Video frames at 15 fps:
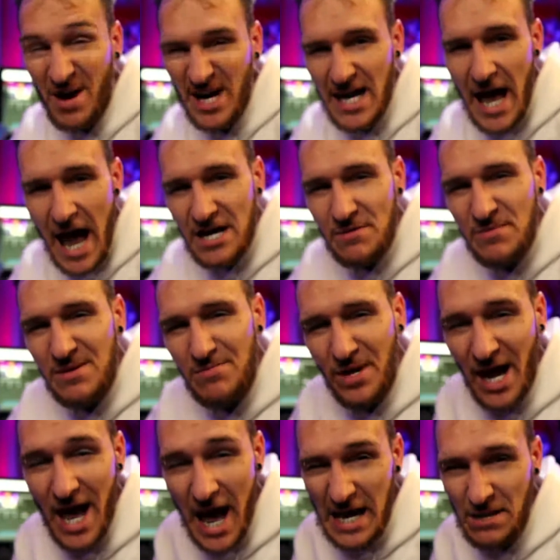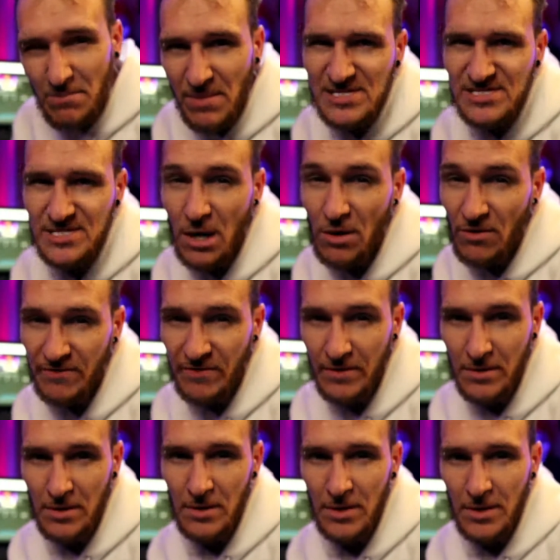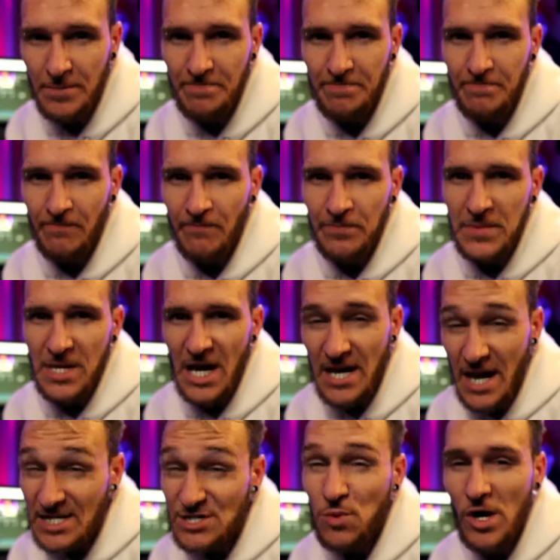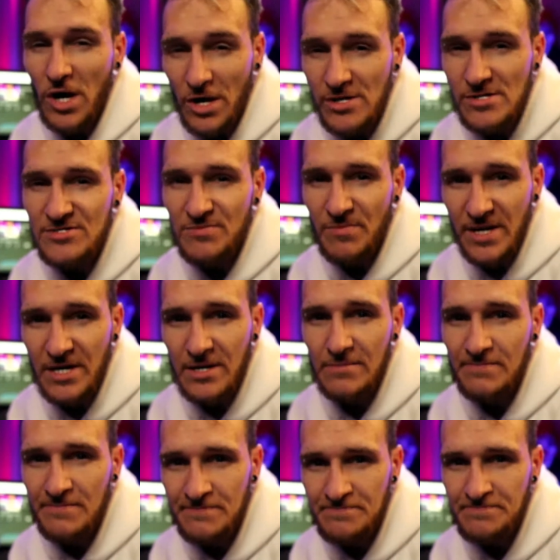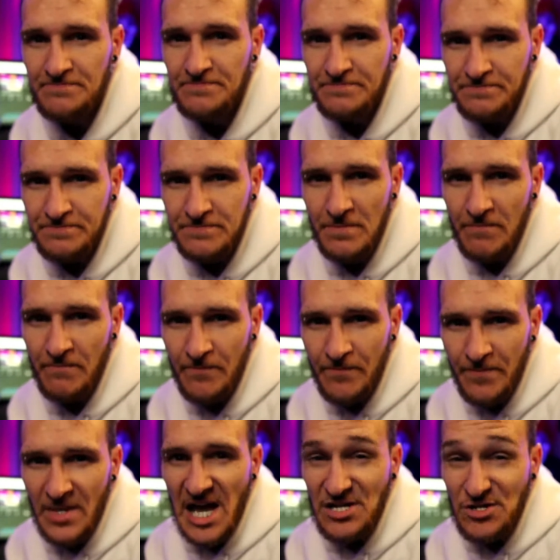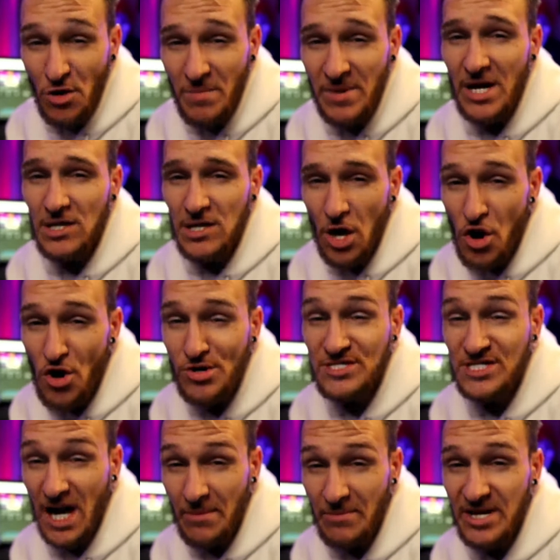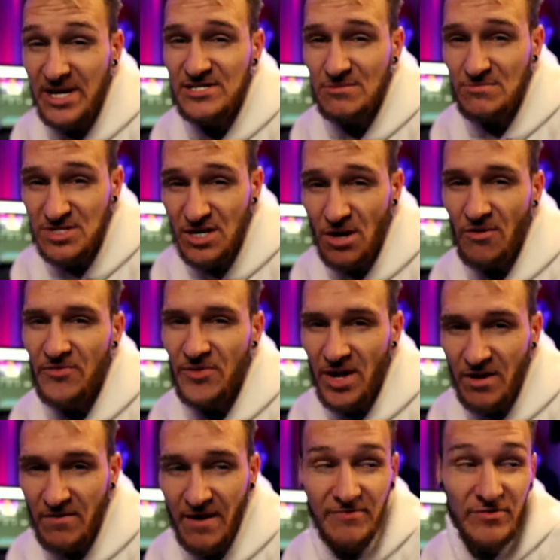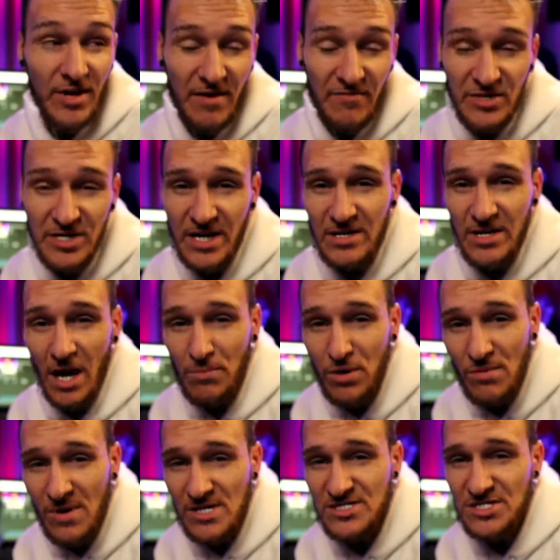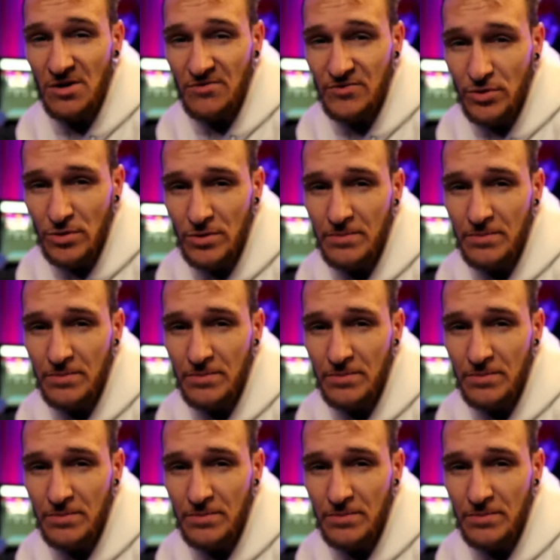hated me, but I hated myself. And that's what hurts, man. It took me a long time to get some self-love after everything that I put myself through.